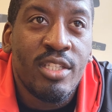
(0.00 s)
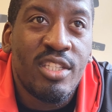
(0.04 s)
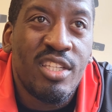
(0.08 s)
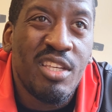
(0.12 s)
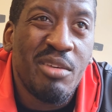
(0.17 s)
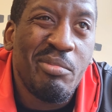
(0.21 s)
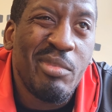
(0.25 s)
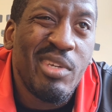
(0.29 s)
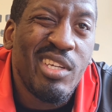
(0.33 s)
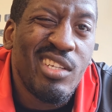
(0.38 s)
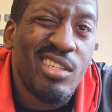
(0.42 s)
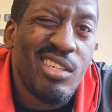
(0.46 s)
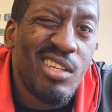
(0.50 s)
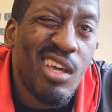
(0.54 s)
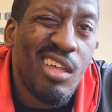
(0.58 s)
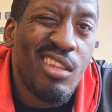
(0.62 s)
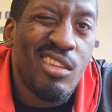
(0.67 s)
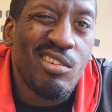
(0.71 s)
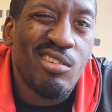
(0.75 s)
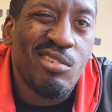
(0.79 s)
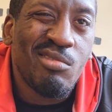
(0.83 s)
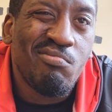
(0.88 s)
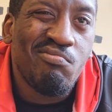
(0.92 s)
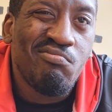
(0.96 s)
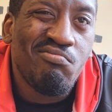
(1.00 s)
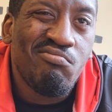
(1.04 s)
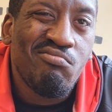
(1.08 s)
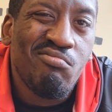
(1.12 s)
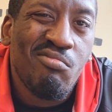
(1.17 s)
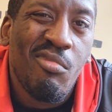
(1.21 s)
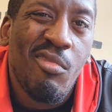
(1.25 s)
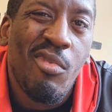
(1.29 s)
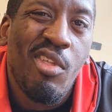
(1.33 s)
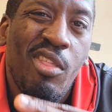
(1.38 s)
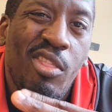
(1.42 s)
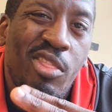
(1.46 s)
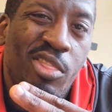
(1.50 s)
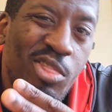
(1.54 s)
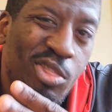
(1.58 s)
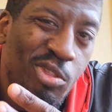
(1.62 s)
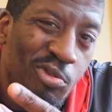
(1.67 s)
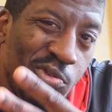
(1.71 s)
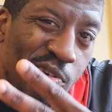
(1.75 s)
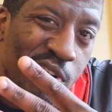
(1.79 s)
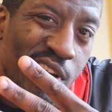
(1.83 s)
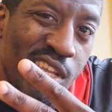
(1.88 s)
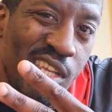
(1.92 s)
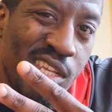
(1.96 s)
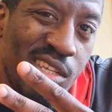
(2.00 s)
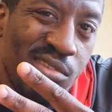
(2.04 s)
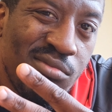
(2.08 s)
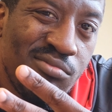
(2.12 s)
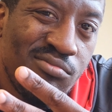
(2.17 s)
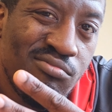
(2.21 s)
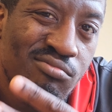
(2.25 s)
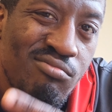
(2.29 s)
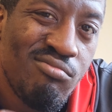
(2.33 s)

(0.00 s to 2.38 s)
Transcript: Give me another three,